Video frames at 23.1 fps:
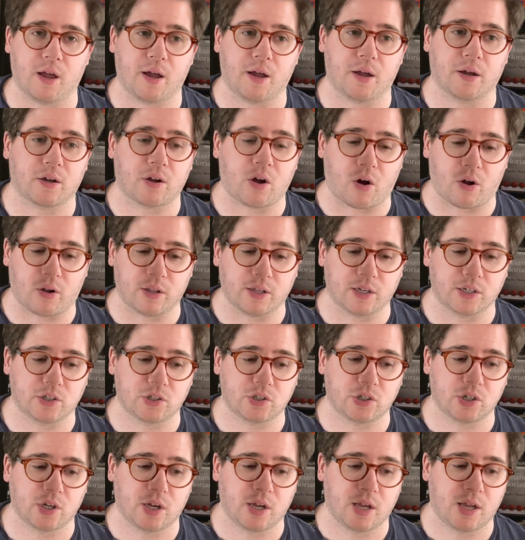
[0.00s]

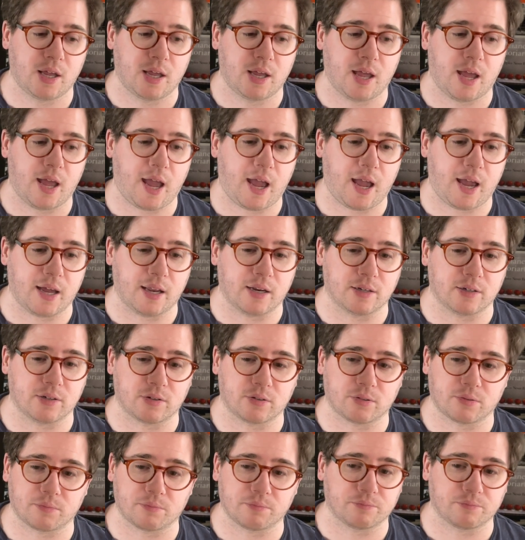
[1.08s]
college, and